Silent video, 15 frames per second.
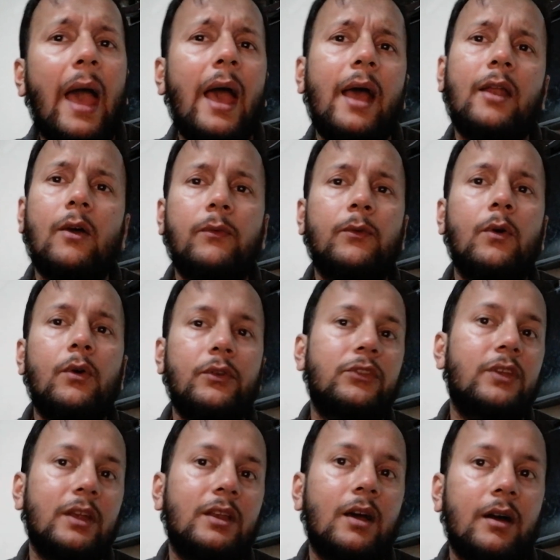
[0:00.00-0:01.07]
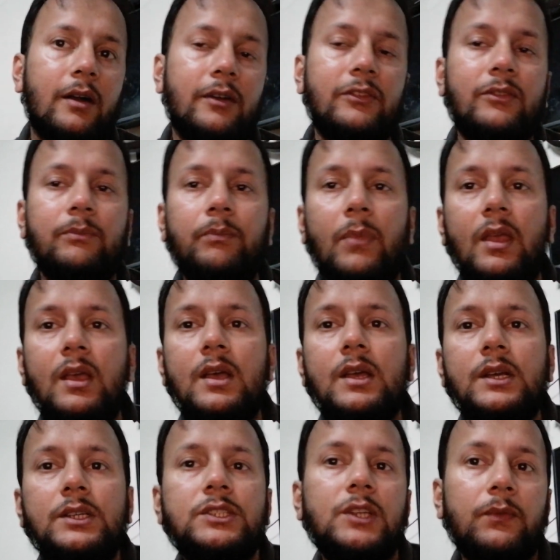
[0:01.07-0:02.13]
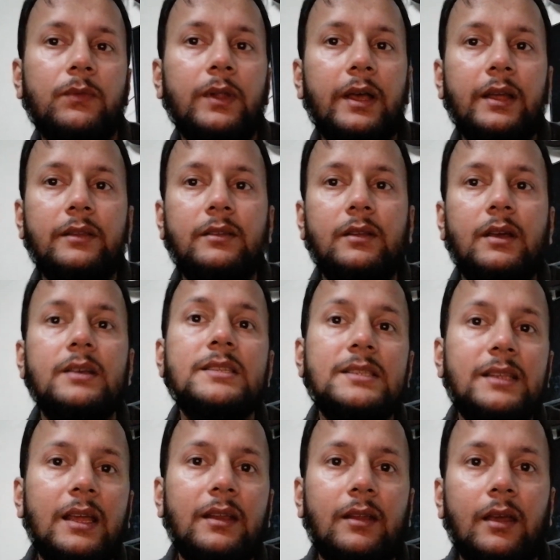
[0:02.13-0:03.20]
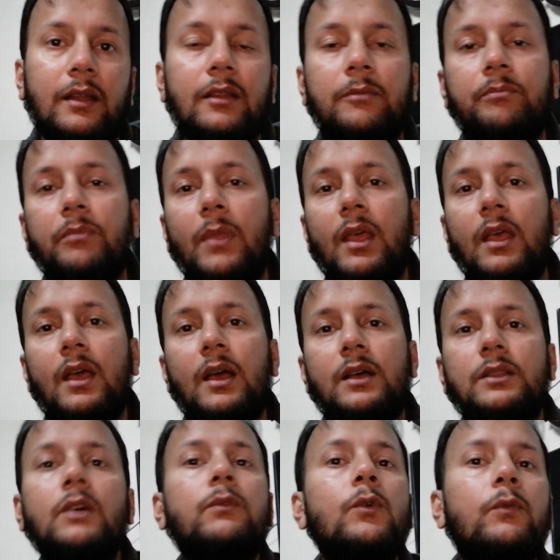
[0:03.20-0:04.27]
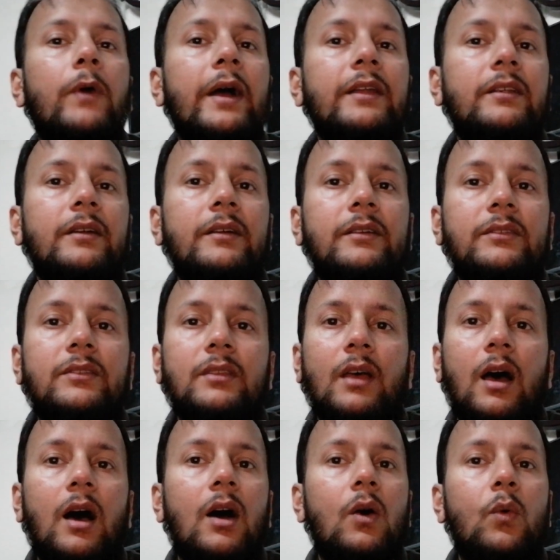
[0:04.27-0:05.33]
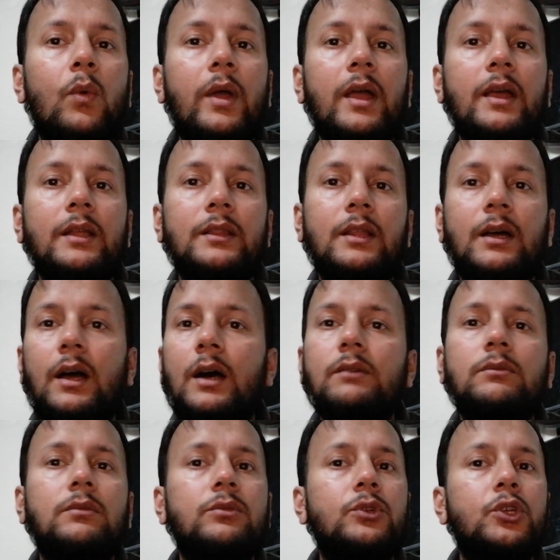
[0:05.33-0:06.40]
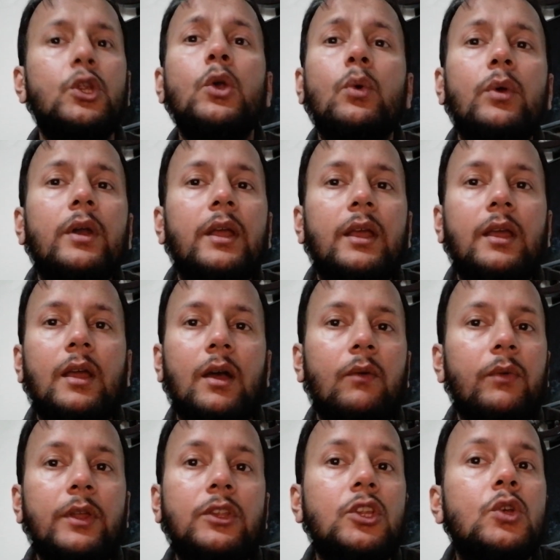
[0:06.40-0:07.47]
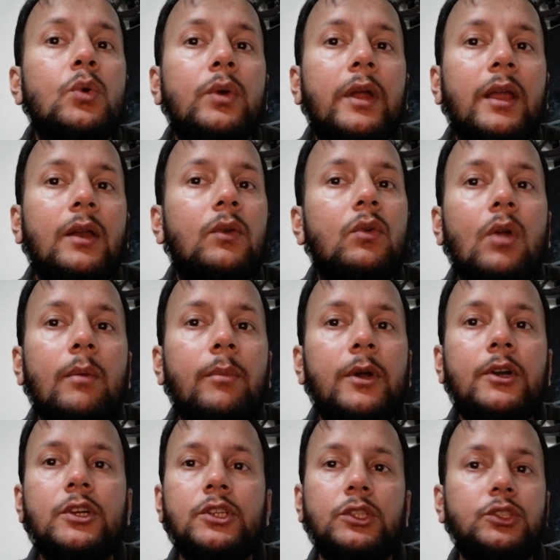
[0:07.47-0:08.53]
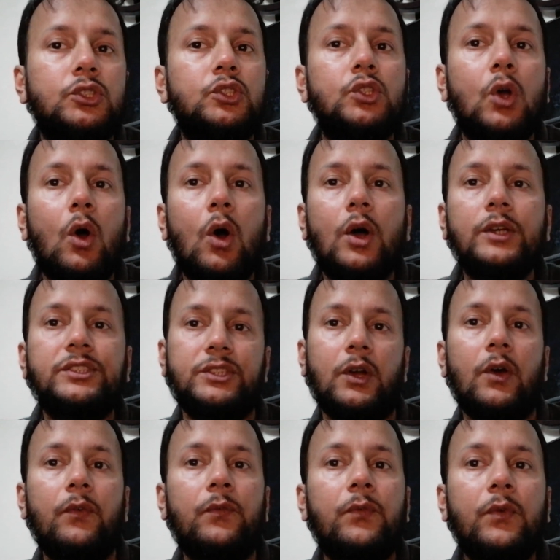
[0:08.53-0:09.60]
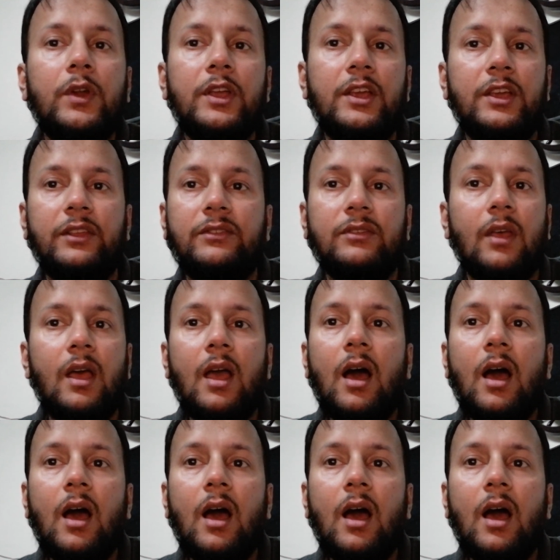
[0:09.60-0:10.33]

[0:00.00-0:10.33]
and of course guitars, Shiflett stated. The Foo Fighters are touring drummer Josh Freese